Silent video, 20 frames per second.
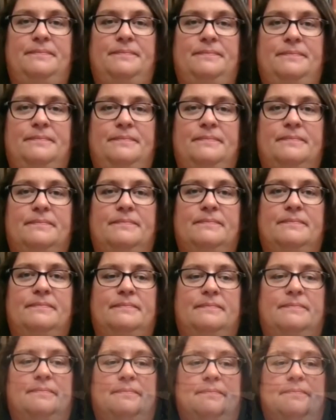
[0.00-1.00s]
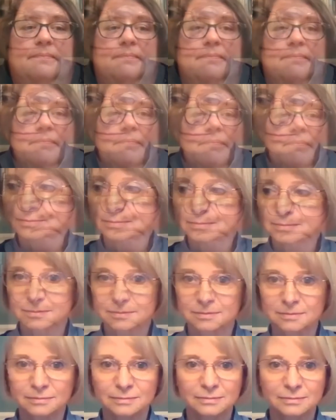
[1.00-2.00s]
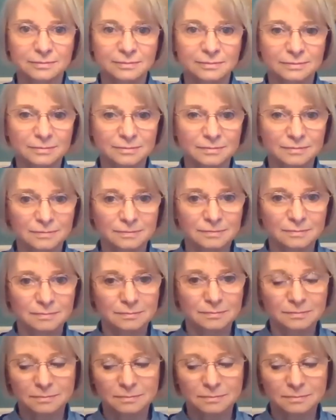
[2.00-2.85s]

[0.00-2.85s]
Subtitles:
(no one is talking)